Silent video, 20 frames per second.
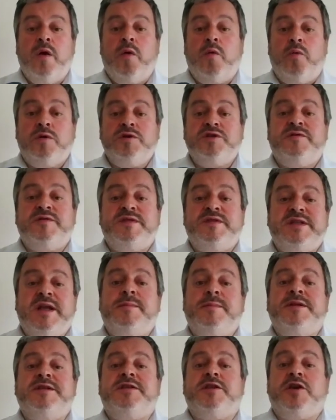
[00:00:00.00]
Once you've
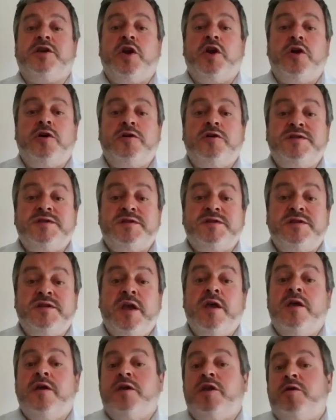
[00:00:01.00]
established the costs,
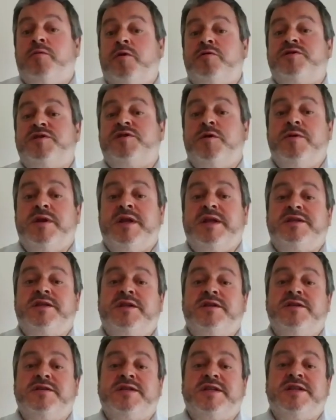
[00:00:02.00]
you also need to
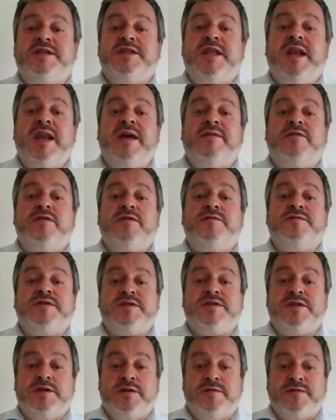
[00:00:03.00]
consider the level of
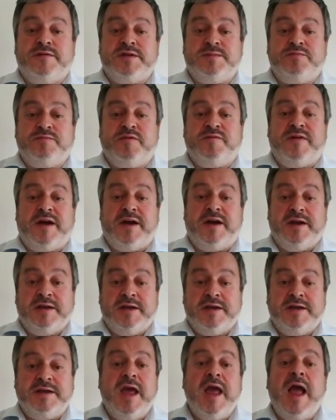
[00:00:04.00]
service
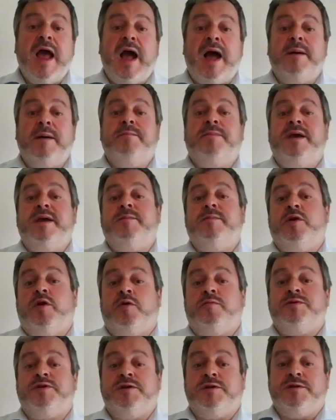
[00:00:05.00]
provided and payment
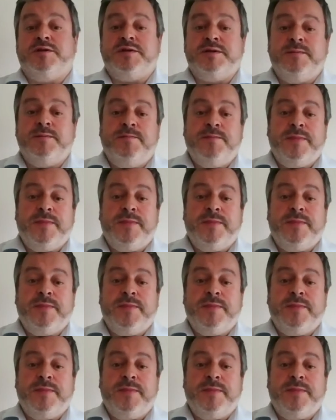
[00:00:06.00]
options.